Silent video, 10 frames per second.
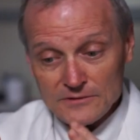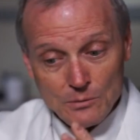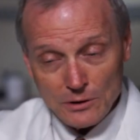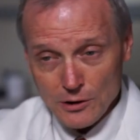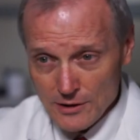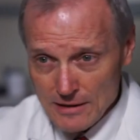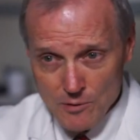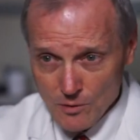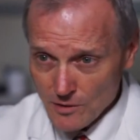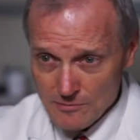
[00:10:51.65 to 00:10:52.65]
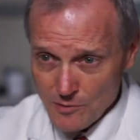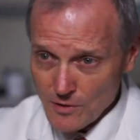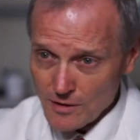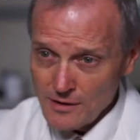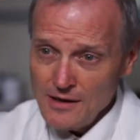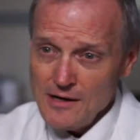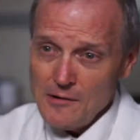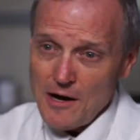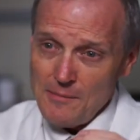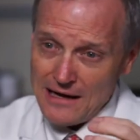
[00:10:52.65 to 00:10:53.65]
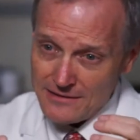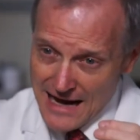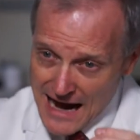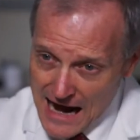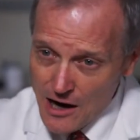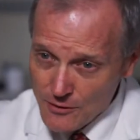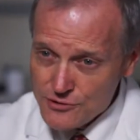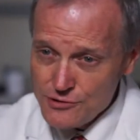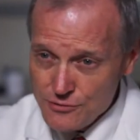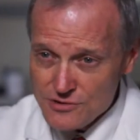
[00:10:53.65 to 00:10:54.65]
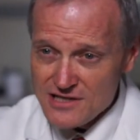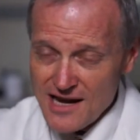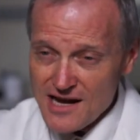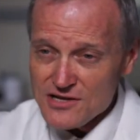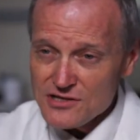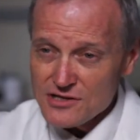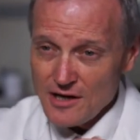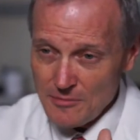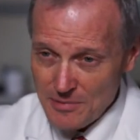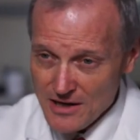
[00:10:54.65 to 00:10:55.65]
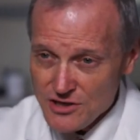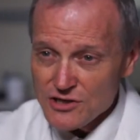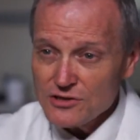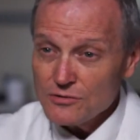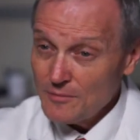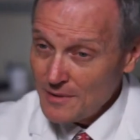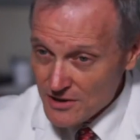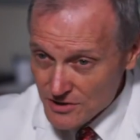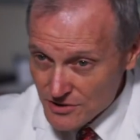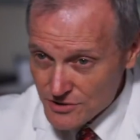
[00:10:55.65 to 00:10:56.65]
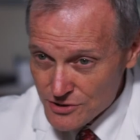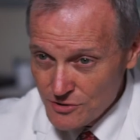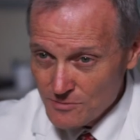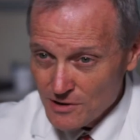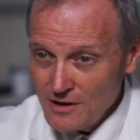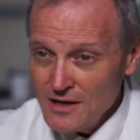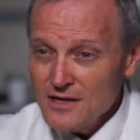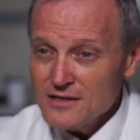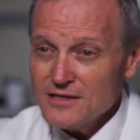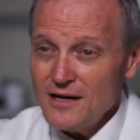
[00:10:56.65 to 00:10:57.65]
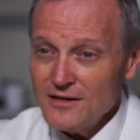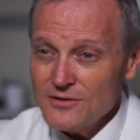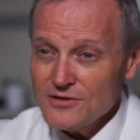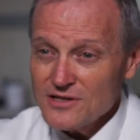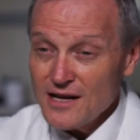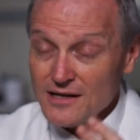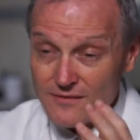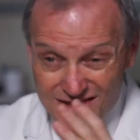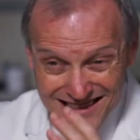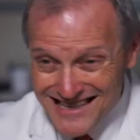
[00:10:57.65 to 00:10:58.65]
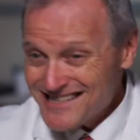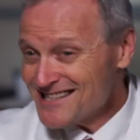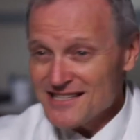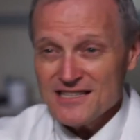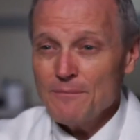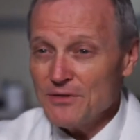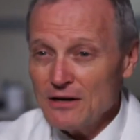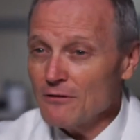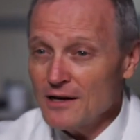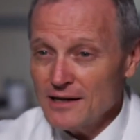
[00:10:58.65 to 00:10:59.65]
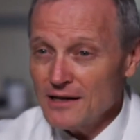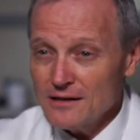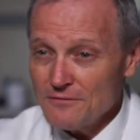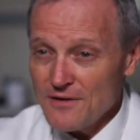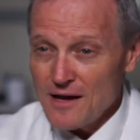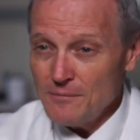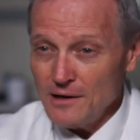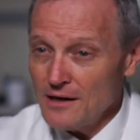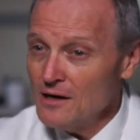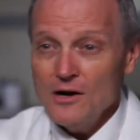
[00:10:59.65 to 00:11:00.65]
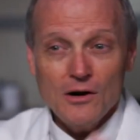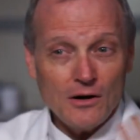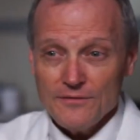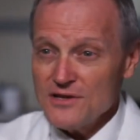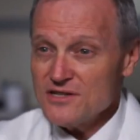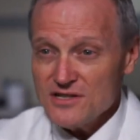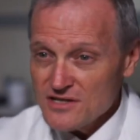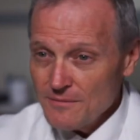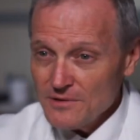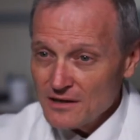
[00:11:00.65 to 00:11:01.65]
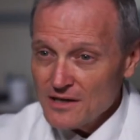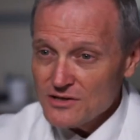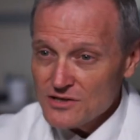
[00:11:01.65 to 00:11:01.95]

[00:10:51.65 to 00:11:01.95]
We're learning more and more about how to test a patient or a patient's tumor to understand if this is something running in the family or if this is something that